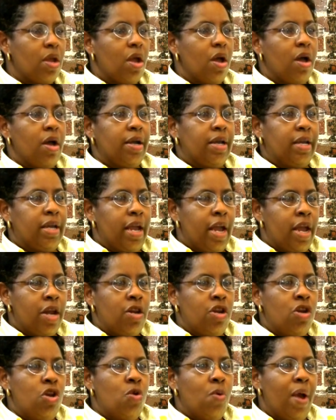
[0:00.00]

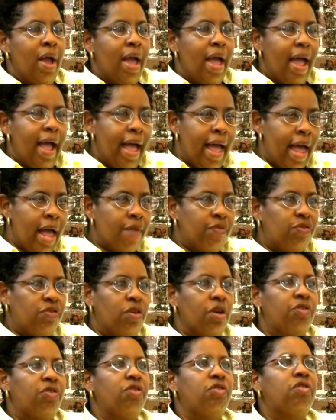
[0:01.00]
again, you have
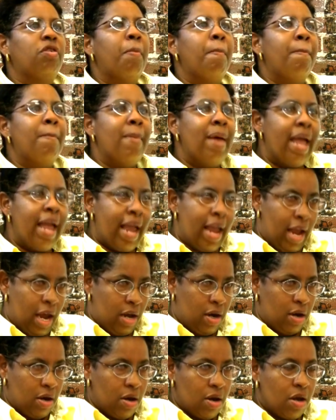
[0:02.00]
such a
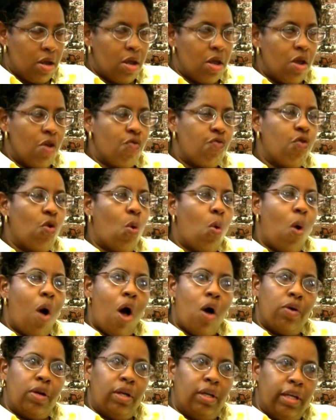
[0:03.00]
demand for
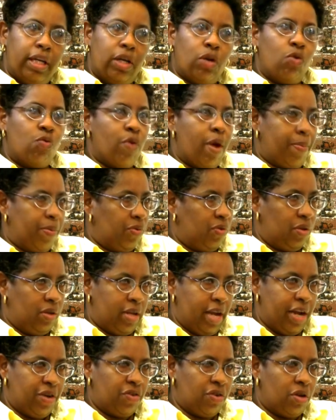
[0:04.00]
quality legal
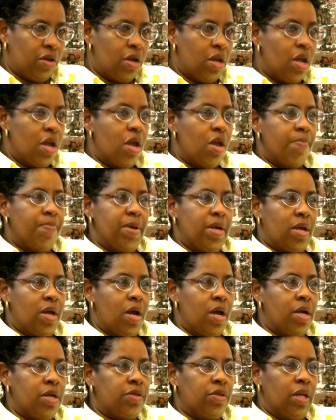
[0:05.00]
representation
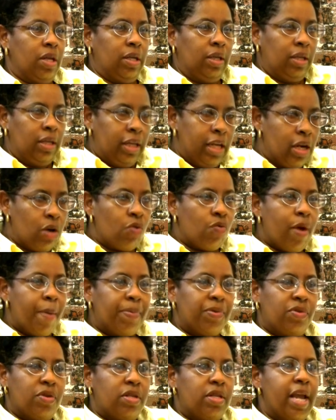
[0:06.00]
because legal
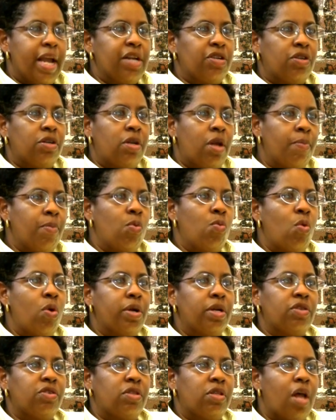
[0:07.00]
representation, number
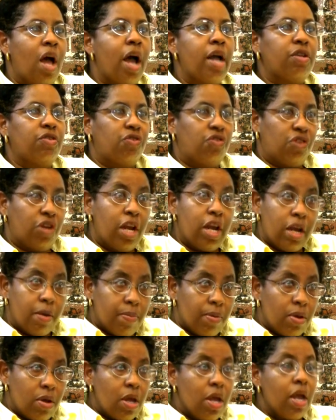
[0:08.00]
one, is not
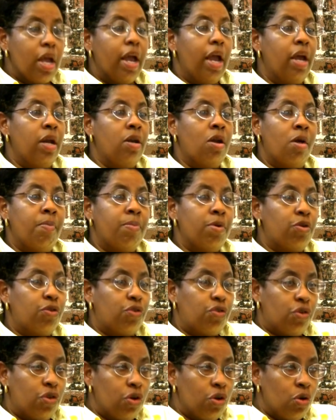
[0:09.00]
cheap. And number
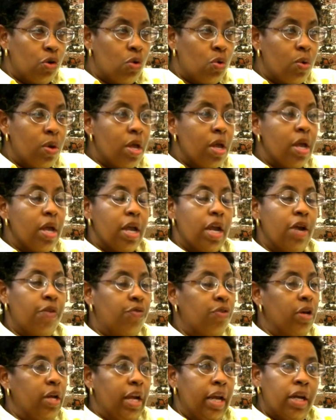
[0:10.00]
two,
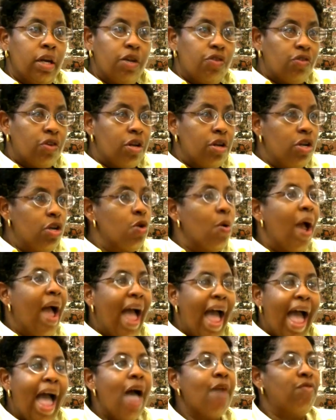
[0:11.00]
if you're indigent, you
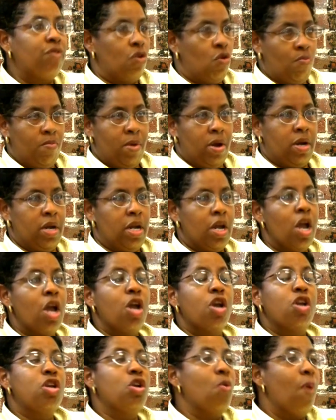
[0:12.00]
have no
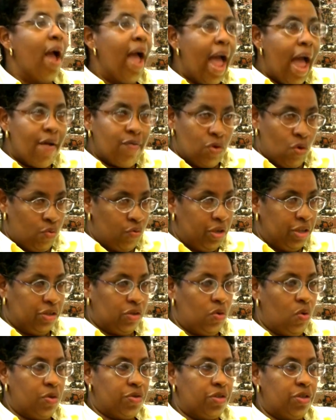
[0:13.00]
money, you have no
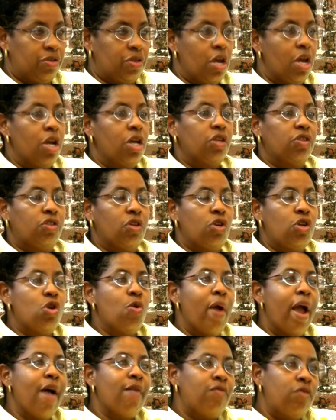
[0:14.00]
resources, so
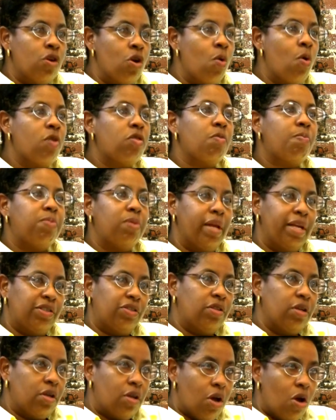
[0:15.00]
you have no other
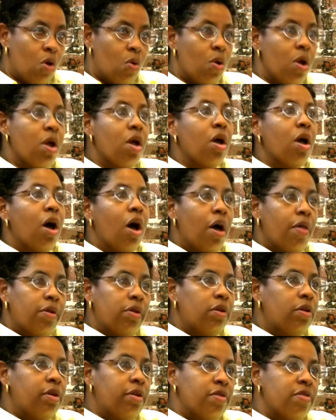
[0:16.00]
place to go
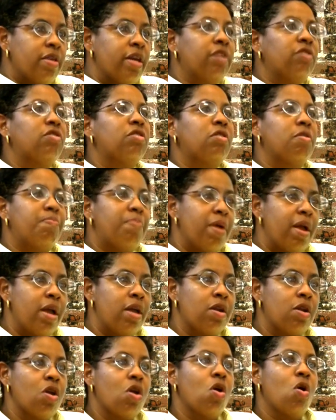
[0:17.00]
other than to
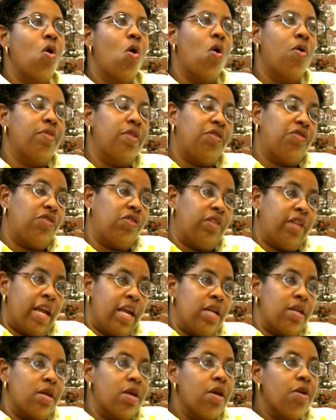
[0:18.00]
depend on the
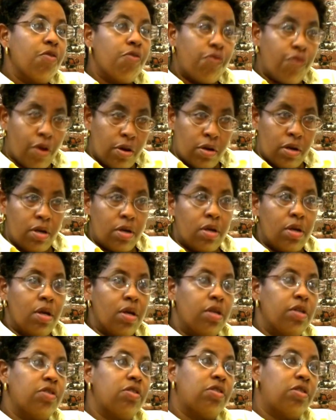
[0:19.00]
state-funded
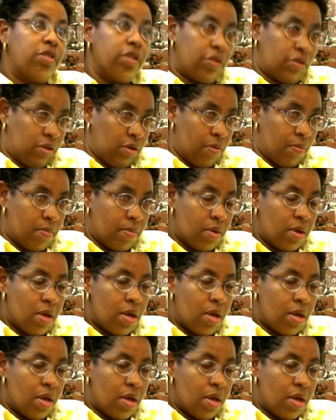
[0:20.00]
system.